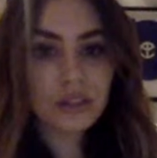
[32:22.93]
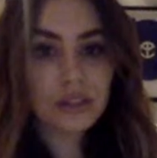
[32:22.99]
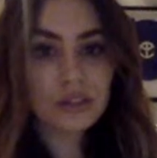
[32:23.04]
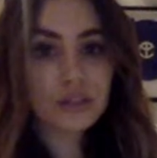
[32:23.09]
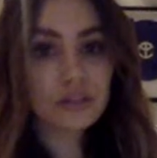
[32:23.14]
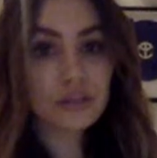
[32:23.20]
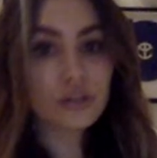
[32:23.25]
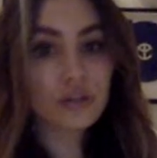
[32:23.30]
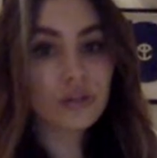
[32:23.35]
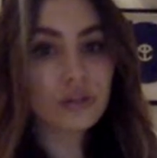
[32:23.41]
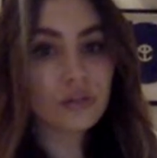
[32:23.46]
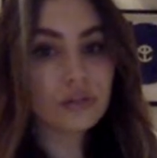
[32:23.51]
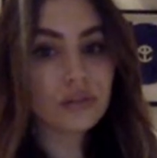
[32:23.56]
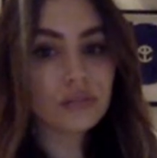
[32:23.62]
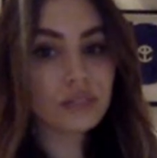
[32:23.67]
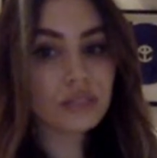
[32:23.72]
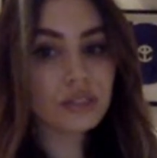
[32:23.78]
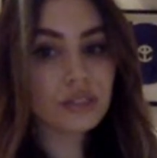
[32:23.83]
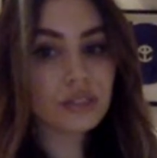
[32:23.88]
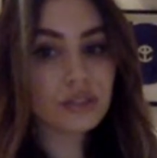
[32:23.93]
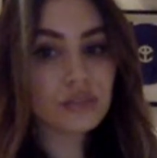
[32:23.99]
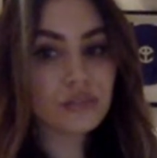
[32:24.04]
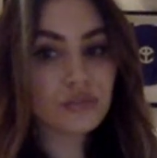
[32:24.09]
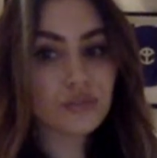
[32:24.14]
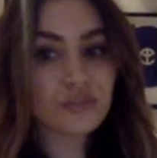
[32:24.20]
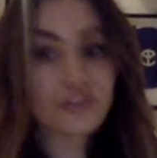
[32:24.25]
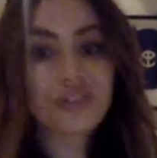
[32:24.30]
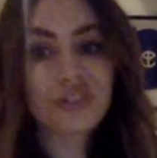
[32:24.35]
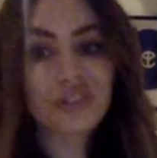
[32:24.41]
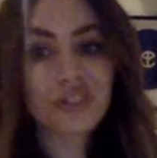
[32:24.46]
So let's just reverse